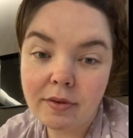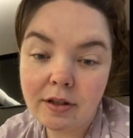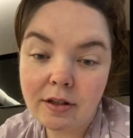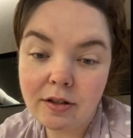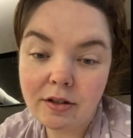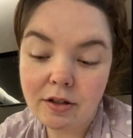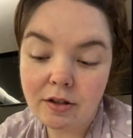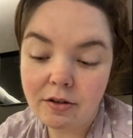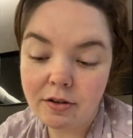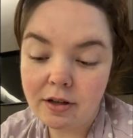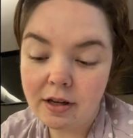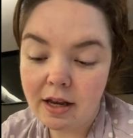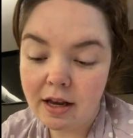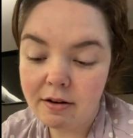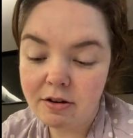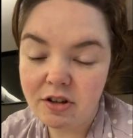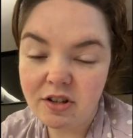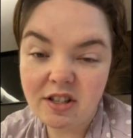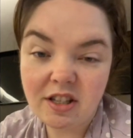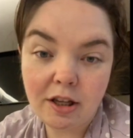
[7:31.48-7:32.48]
So
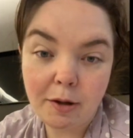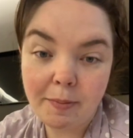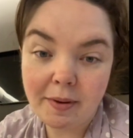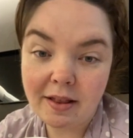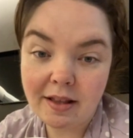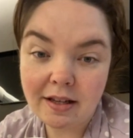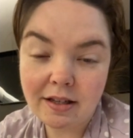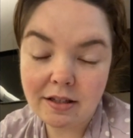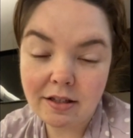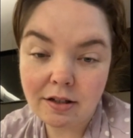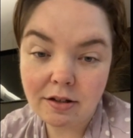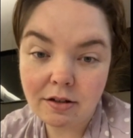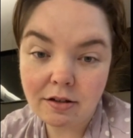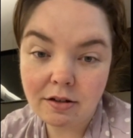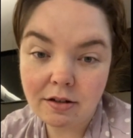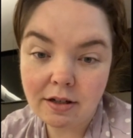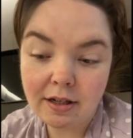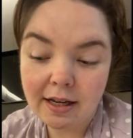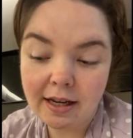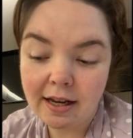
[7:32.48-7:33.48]
just sipping this
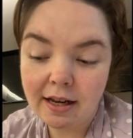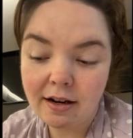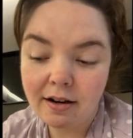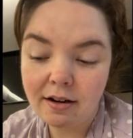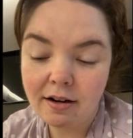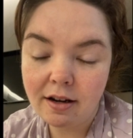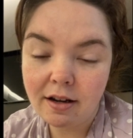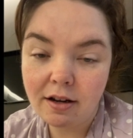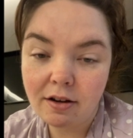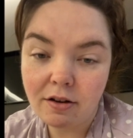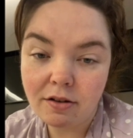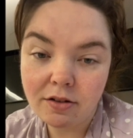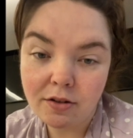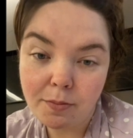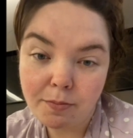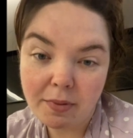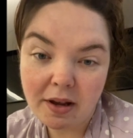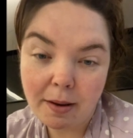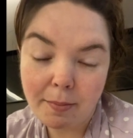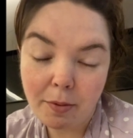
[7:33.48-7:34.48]
slowly, and got
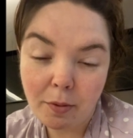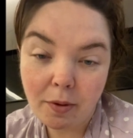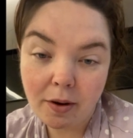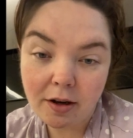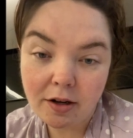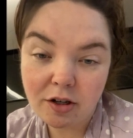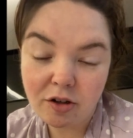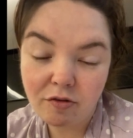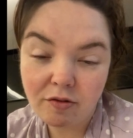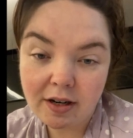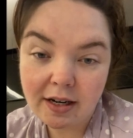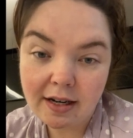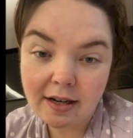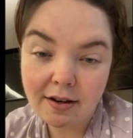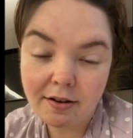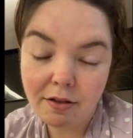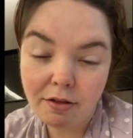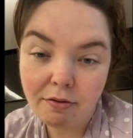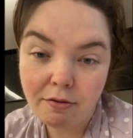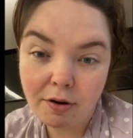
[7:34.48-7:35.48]
some paperwork to
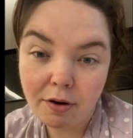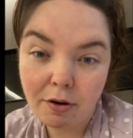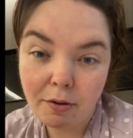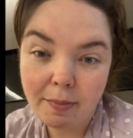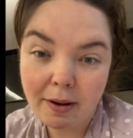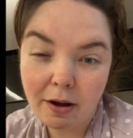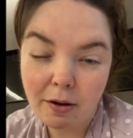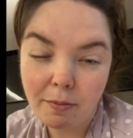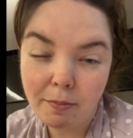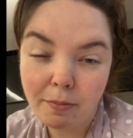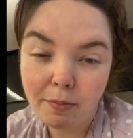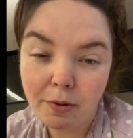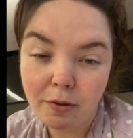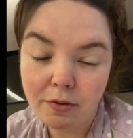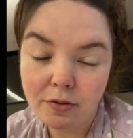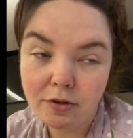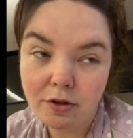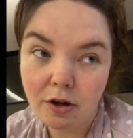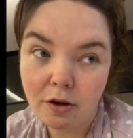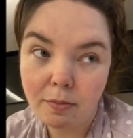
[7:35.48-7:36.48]
read through about
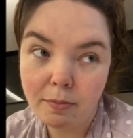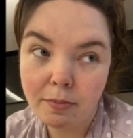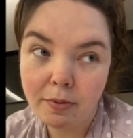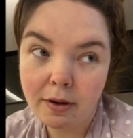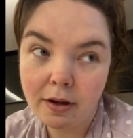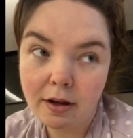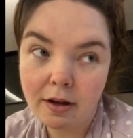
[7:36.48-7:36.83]
post-op